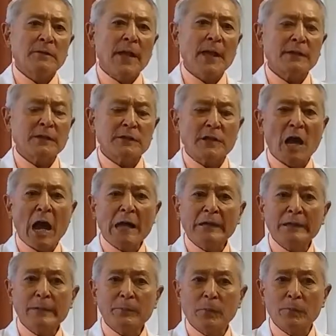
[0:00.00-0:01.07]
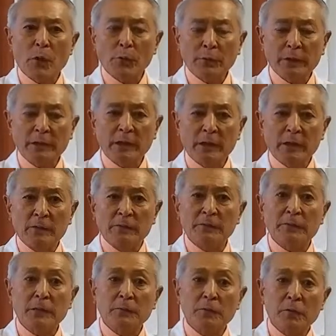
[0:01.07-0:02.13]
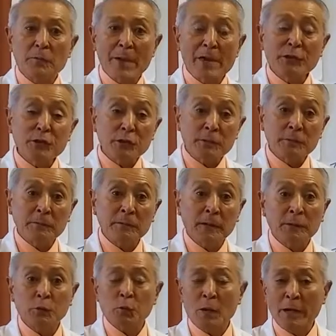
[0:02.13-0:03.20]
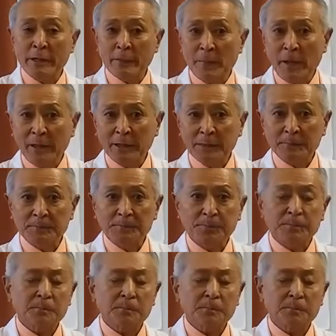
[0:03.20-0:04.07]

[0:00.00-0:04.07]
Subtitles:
that is highly promoting of inflammation and chronic pain.